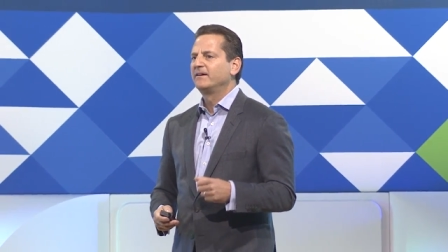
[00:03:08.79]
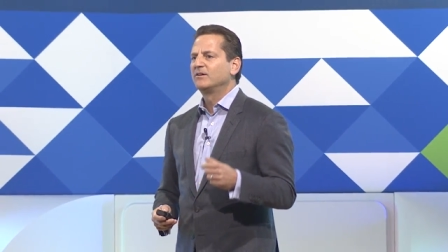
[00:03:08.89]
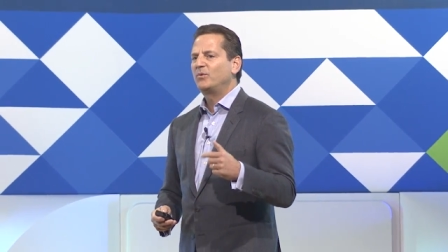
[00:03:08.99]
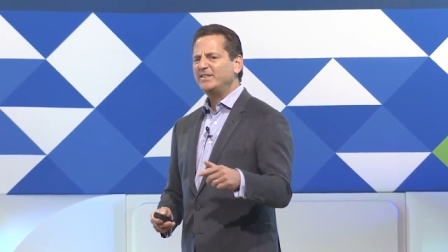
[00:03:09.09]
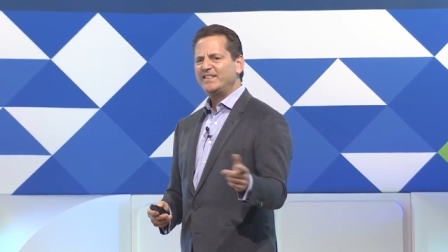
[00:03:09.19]

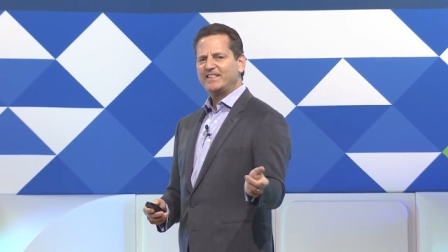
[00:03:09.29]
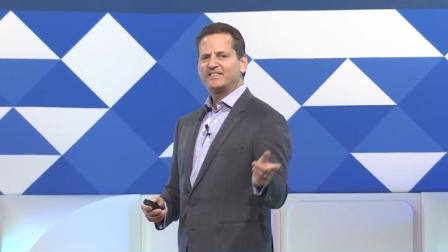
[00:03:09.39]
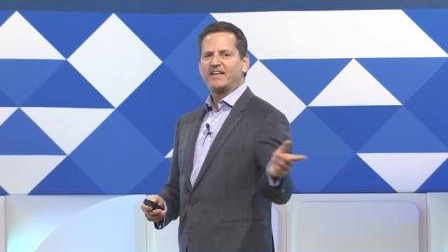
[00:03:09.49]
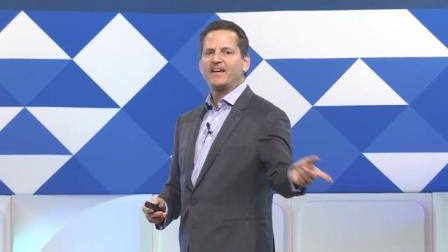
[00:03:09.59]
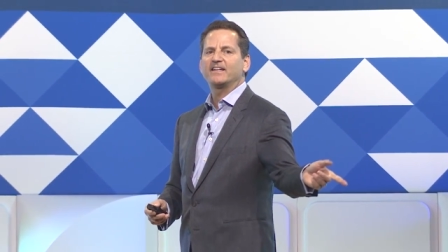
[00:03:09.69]
What did it
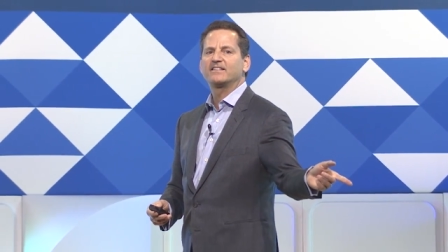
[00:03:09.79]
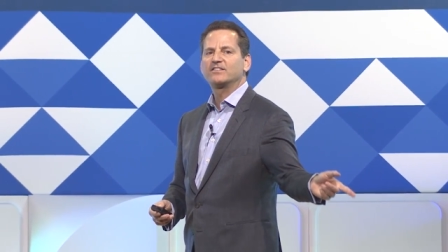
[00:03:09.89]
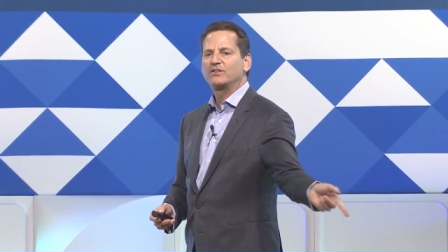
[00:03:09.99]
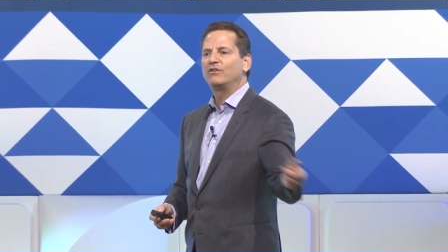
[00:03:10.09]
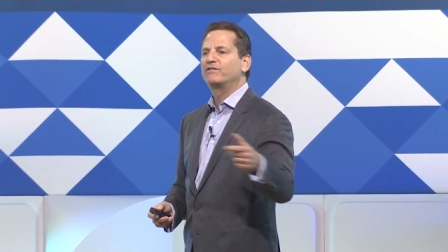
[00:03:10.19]
take to
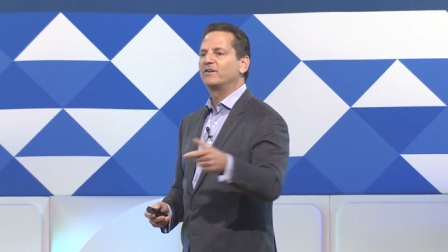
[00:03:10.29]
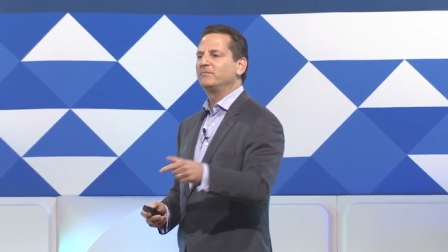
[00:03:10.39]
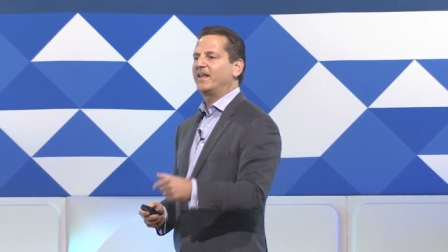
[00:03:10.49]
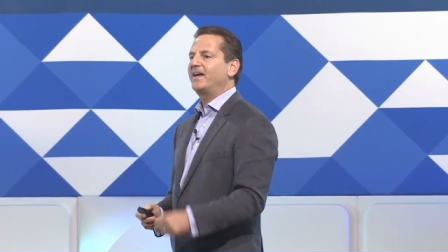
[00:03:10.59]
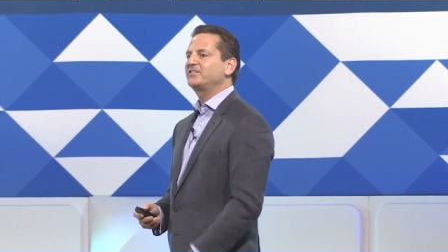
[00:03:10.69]
go from
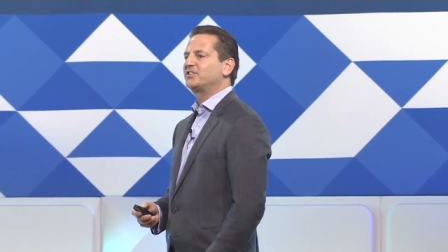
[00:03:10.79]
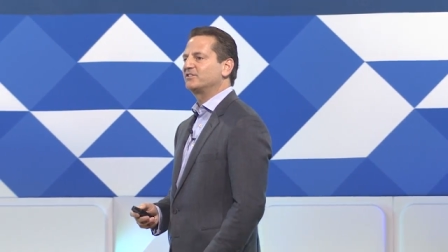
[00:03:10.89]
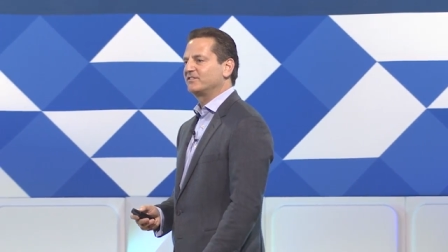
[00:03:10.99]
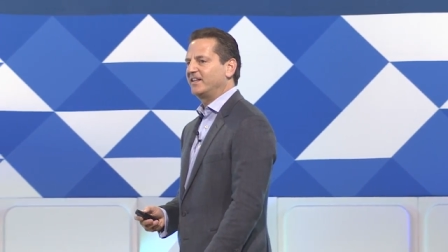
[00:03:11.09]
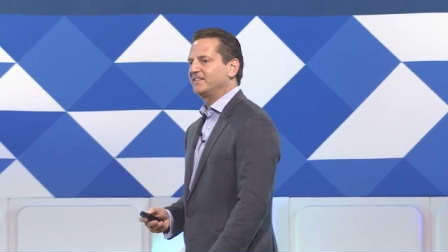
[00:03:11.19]
last
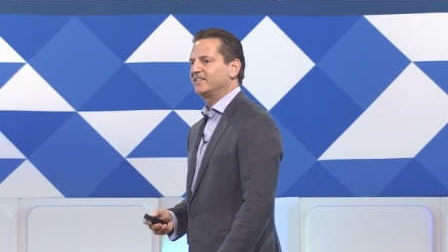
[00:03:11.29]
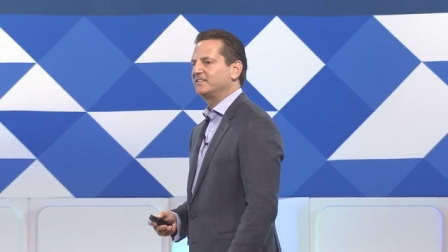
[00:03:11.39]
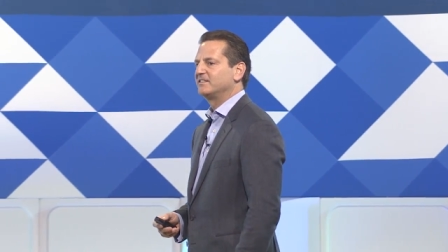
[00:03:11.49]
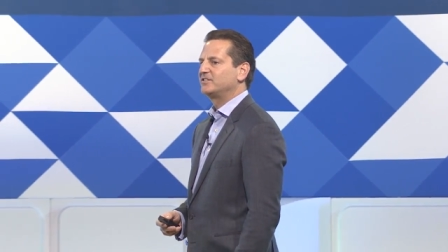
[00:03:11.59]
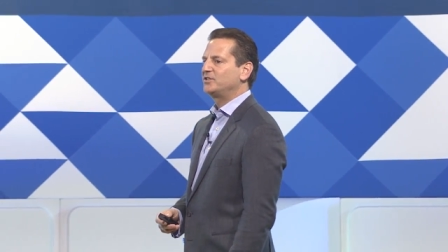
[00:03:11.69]
year's LendIt
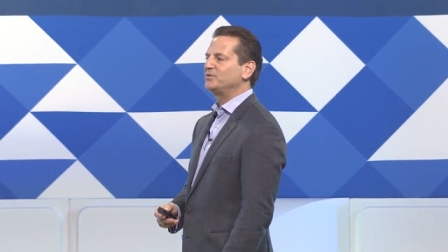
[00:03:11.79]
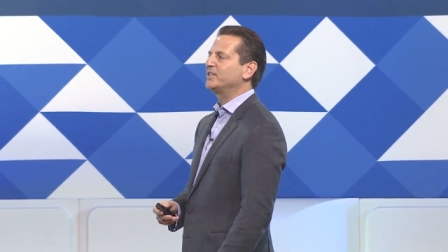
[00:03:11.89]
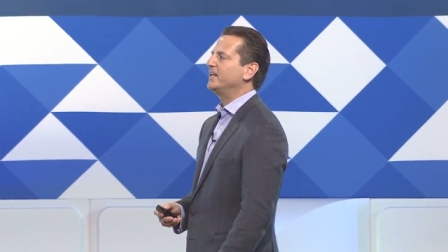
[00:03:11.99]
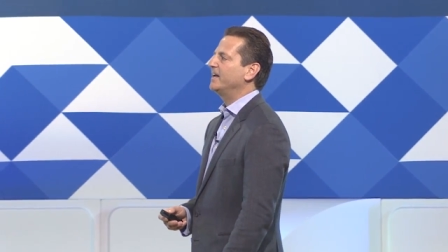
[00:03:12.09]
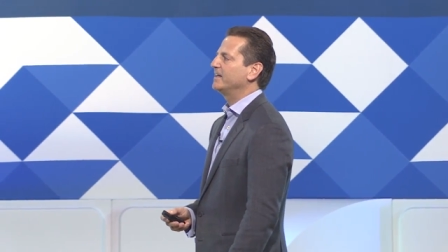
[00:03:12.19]
to
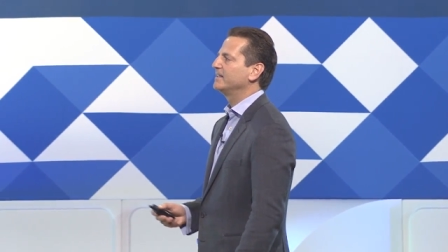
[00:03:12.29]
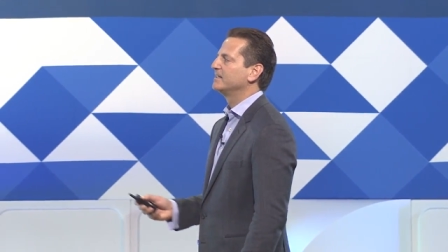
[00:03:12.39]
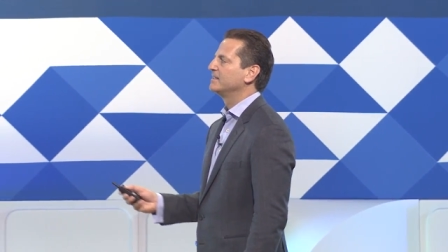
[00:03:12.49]
today?